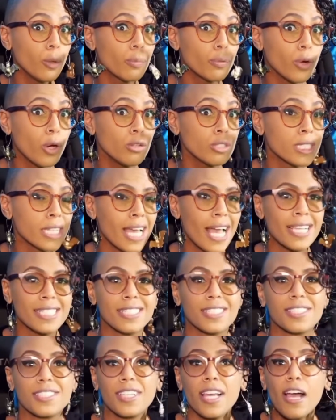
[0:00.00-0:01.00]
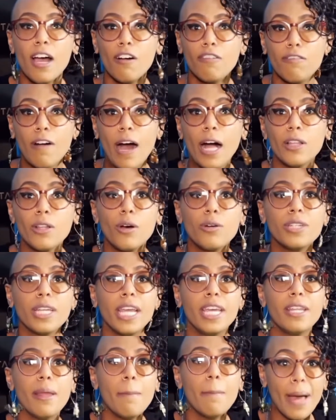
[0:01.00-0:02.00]
protests followed
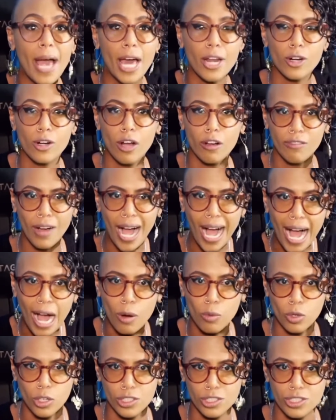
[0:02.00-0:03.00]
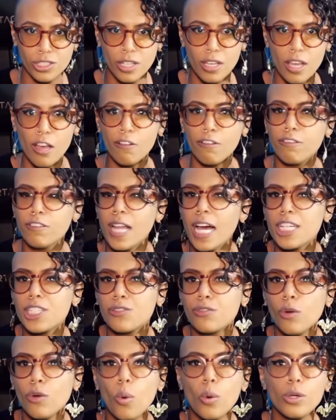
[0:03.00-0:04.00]
in a matter of hours. Flash
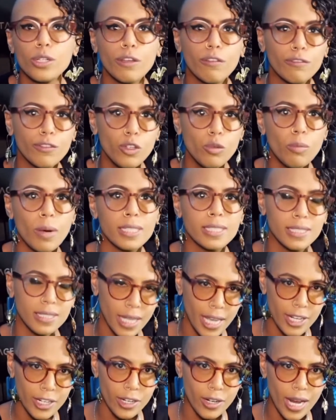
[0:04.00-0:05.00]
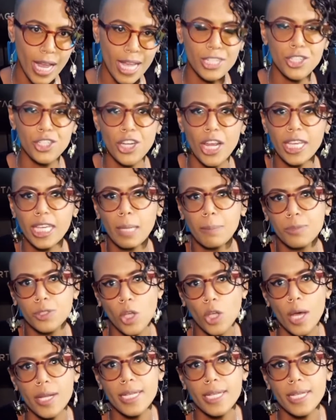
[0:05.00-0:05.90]
forward a few months later, and Jacob's on